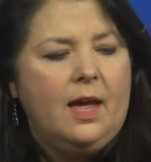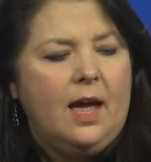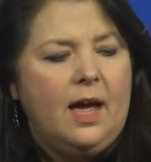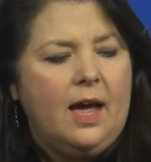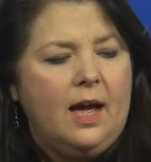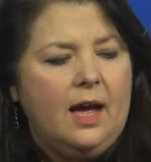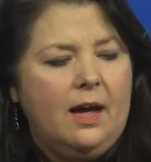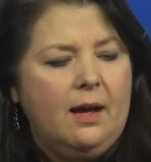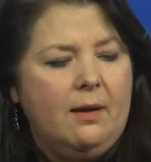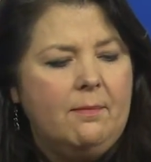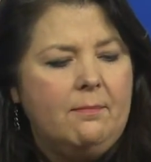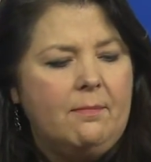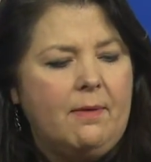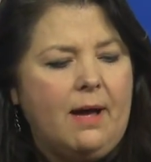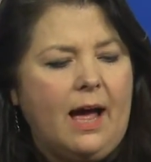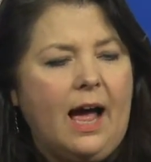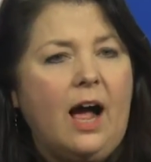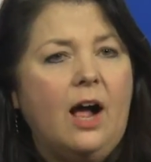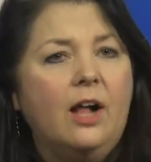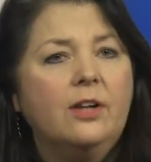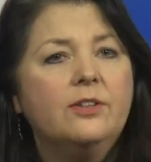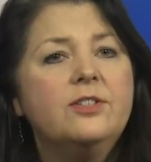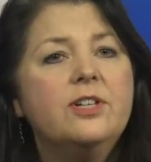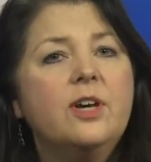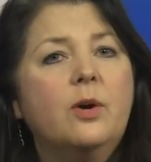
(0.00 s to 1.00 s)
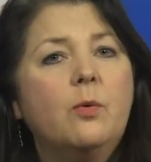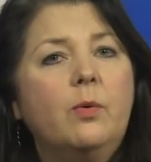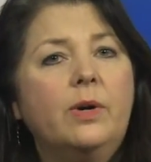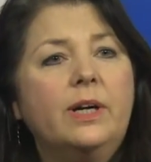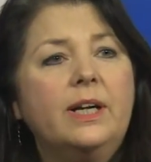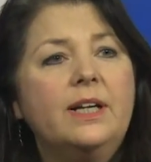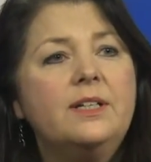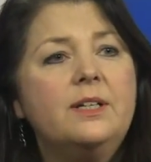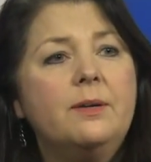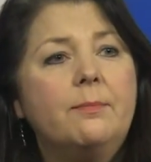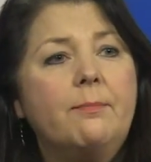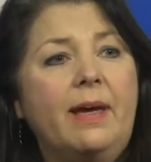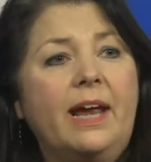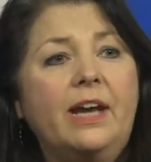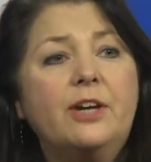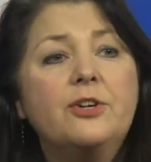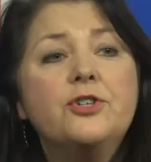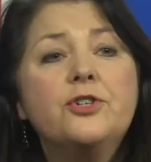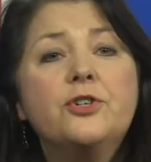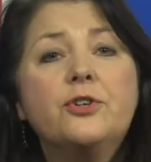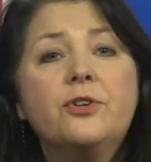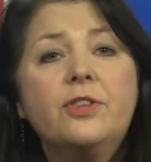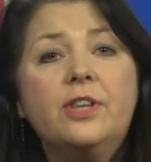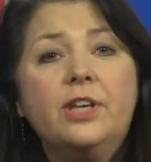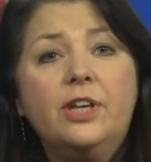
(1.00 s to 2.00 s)
I also wanted to make
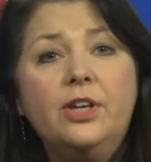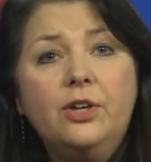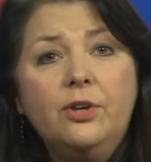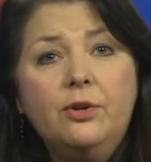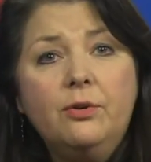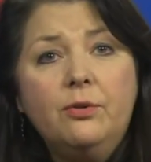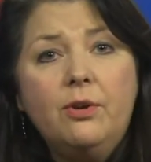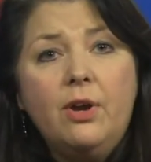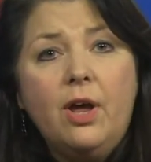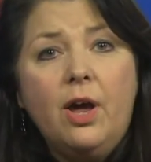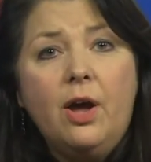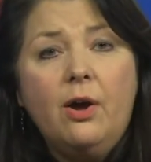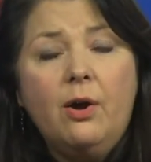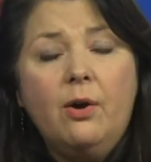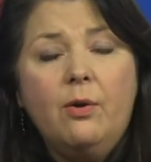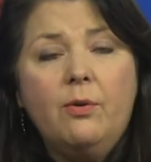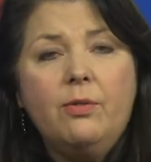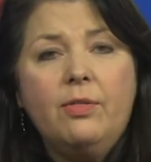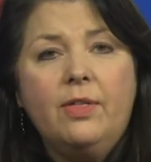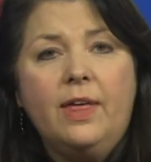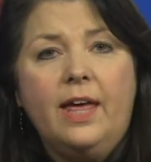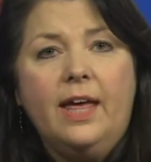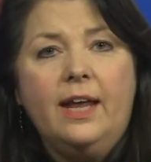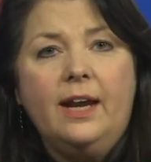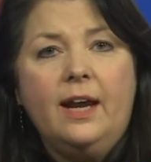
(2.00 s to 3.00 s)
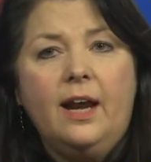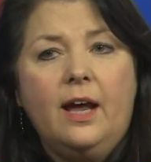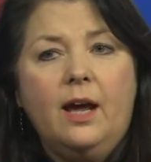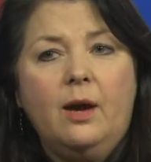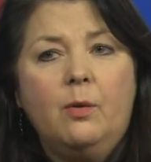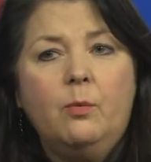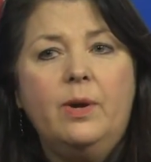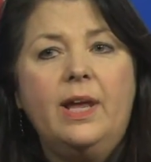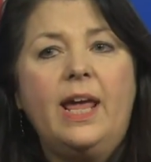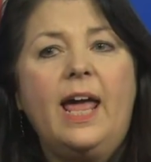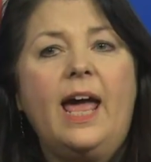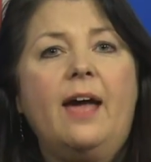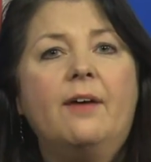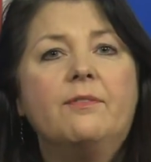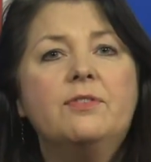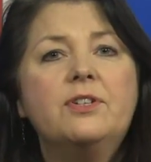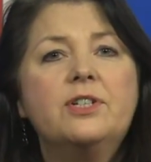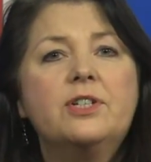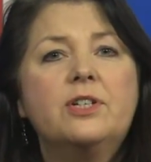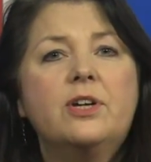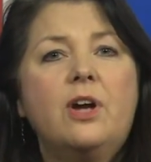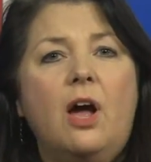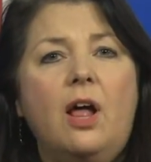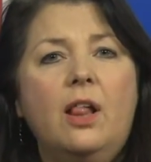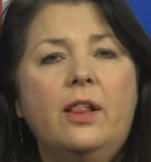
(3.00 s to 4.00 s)
sure that you know that we have
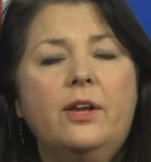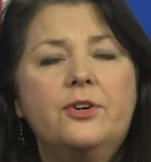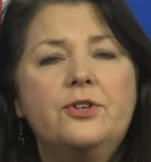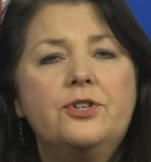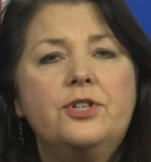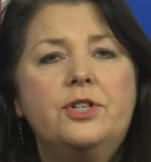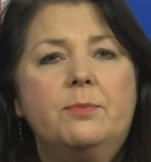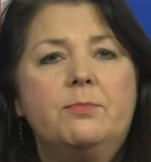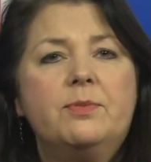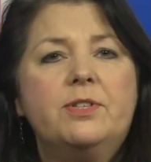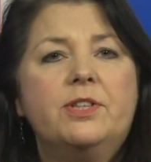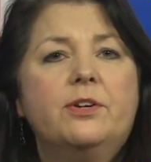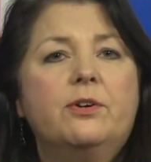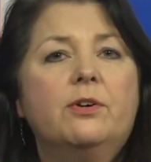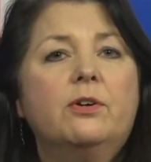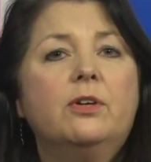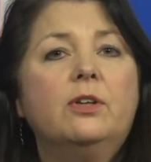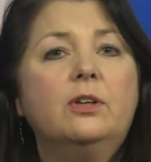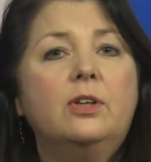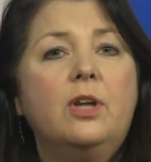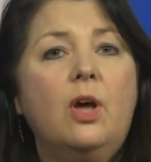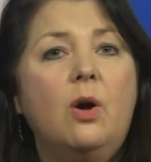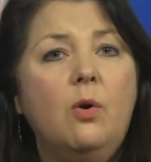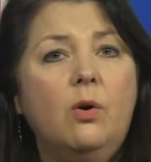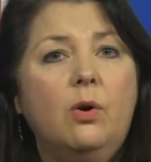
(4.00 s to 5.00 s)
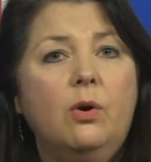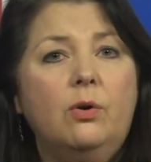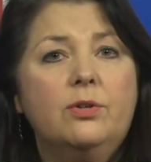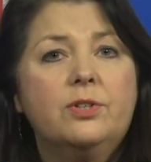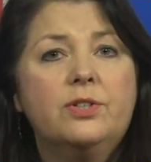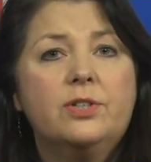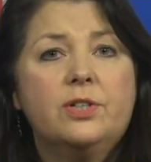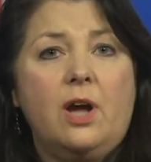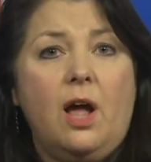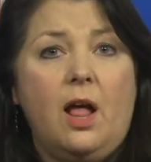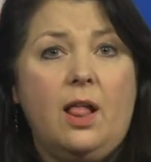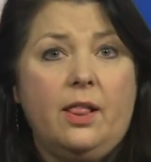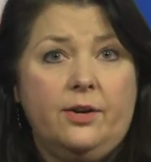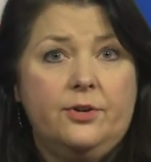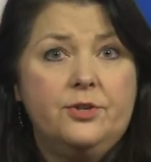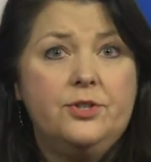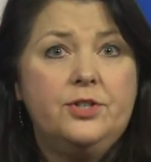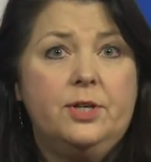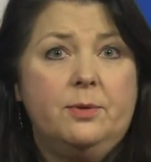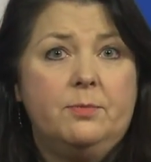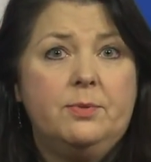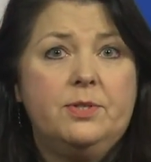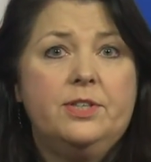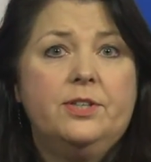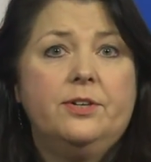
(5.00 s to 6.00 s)
scholarships that are local
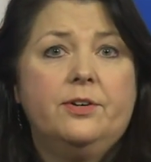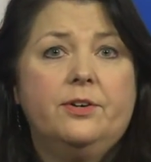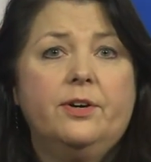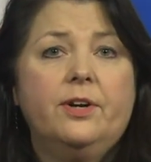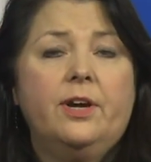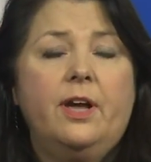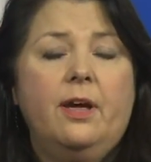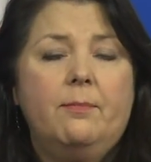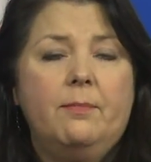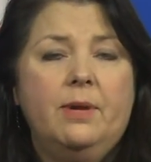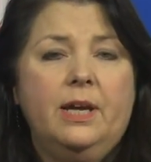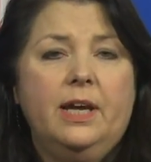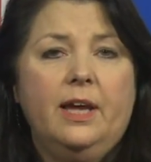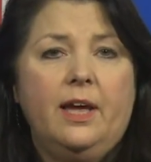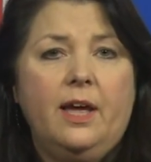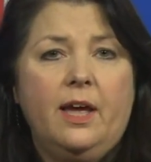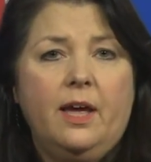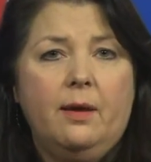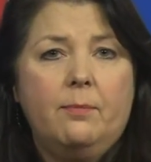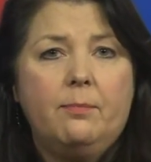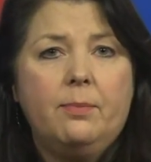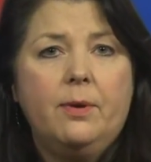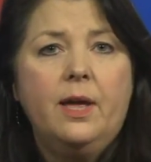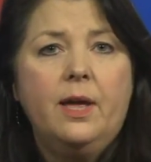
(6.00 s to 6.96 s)
scholarships that are coming up